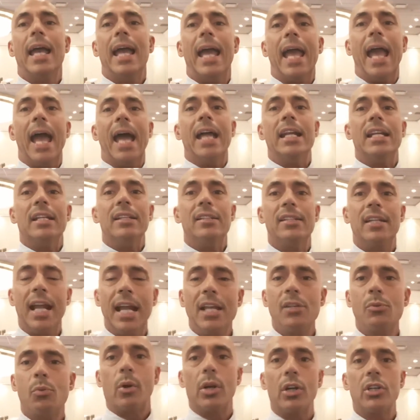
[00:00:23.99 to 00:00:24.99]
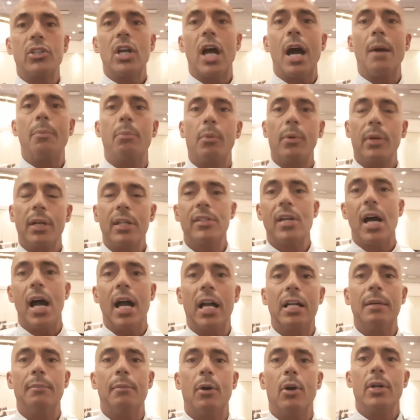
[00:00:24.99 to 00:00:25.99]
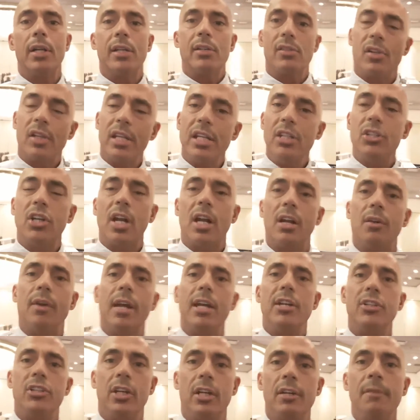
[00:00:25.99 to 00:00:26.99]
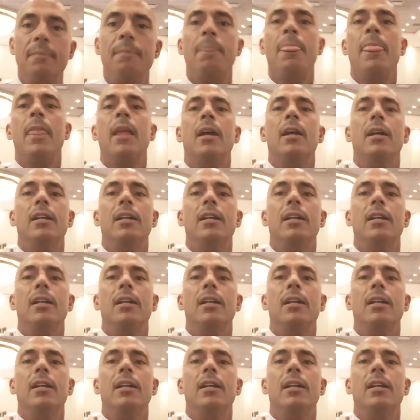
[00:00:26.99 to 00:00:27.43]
And in today's workshop, what we're going to talk about is lead generation,